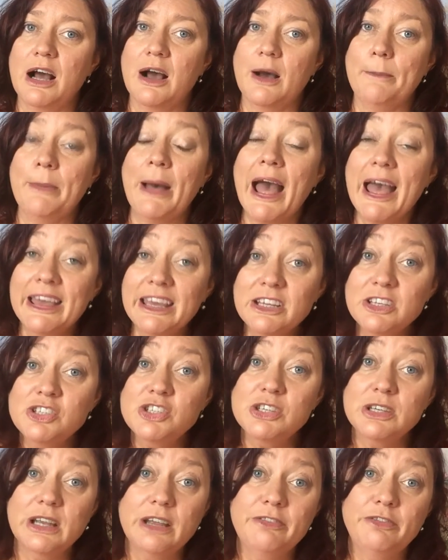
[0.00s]

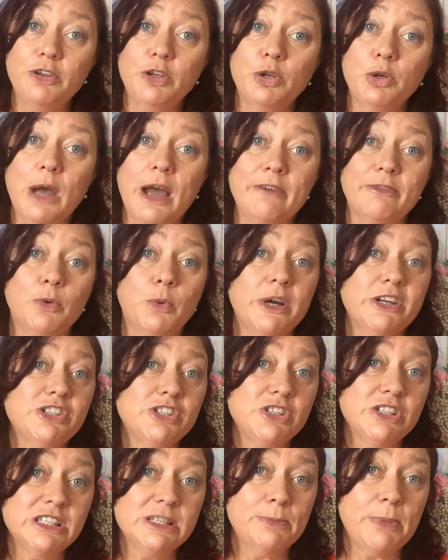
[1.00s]
page. If you have
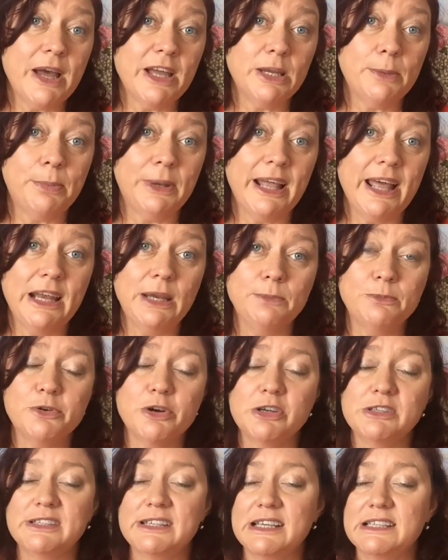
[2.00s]
questions about your planning
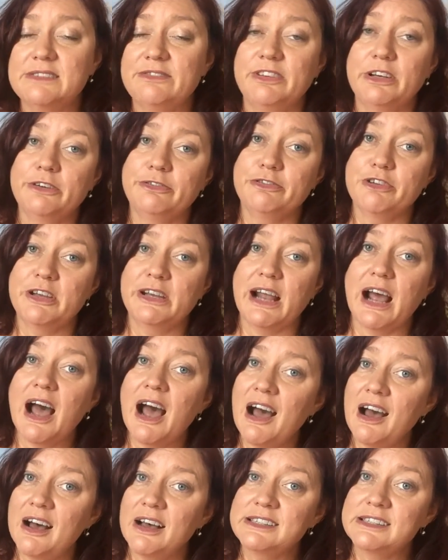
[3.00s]
process, feel free to
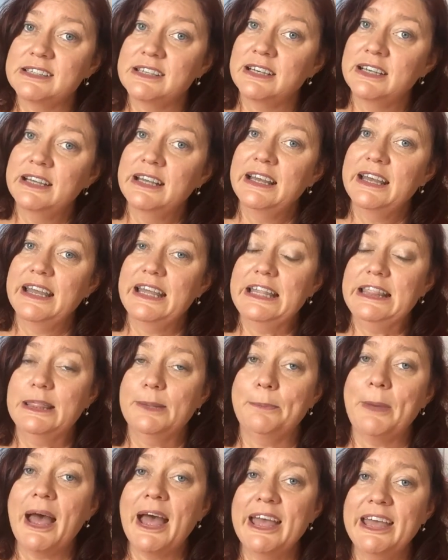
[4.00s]
ask in
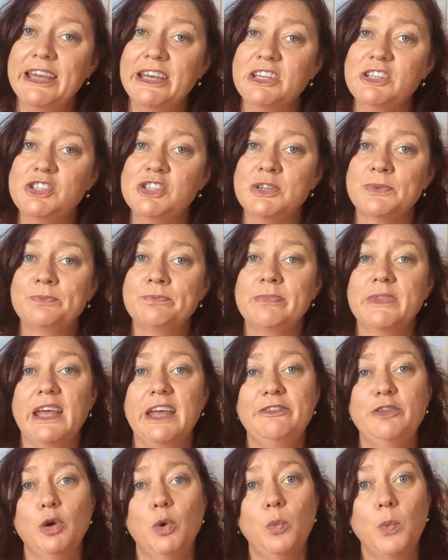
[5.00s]
the page.
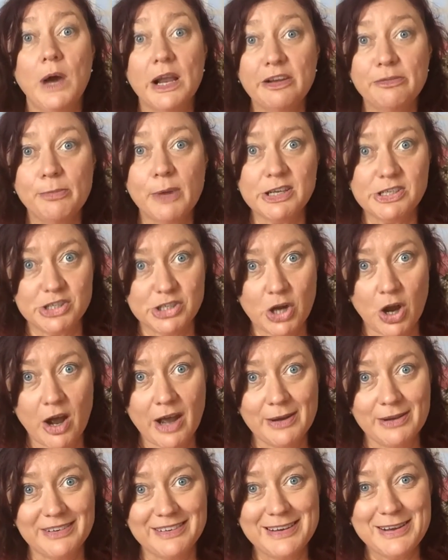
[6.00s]
If you're one of my
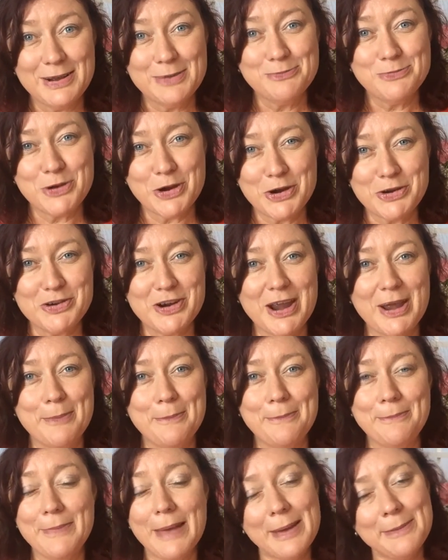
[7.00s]
Shine
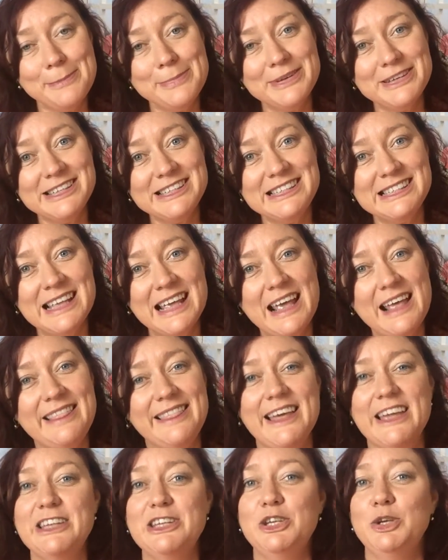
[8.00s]
program members,
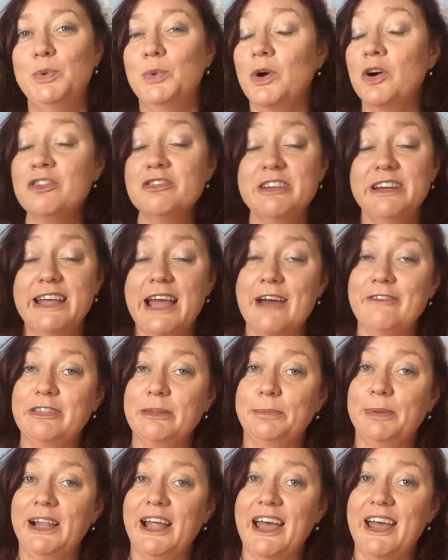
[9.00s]
then you already have
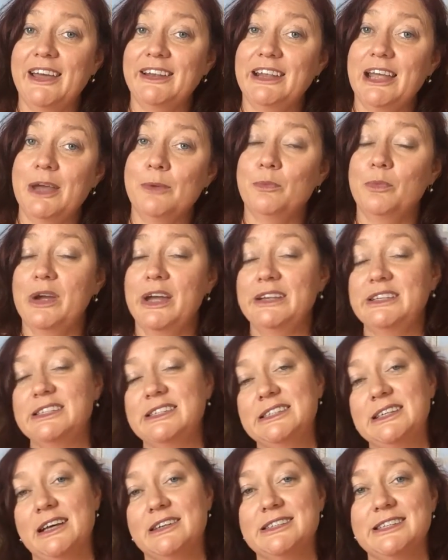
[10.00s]
the plan and we're
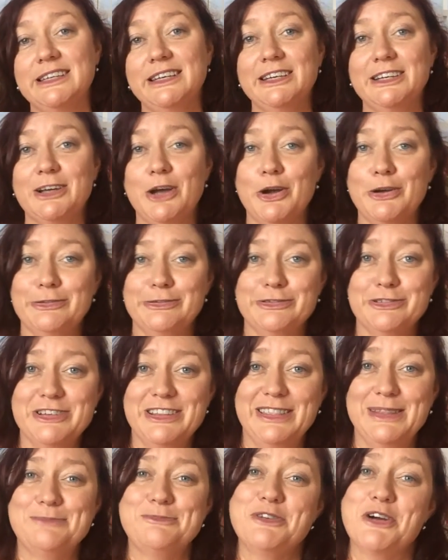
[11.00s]
discussing it over
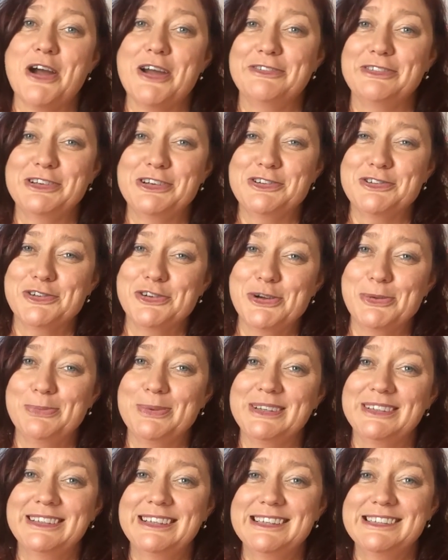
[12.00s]
in the private group.
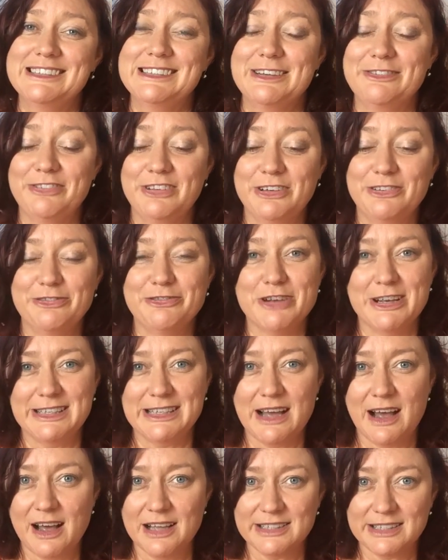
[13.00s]
So feel free
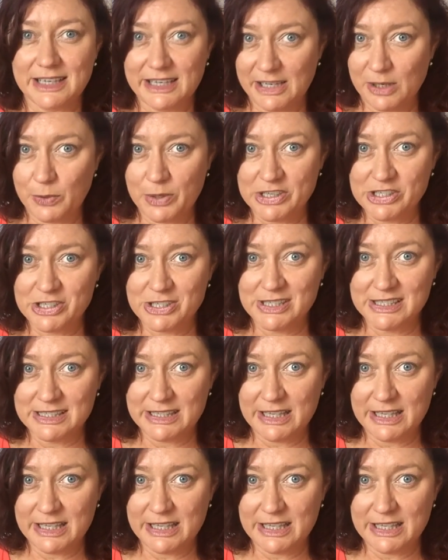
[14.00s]
to ask any questions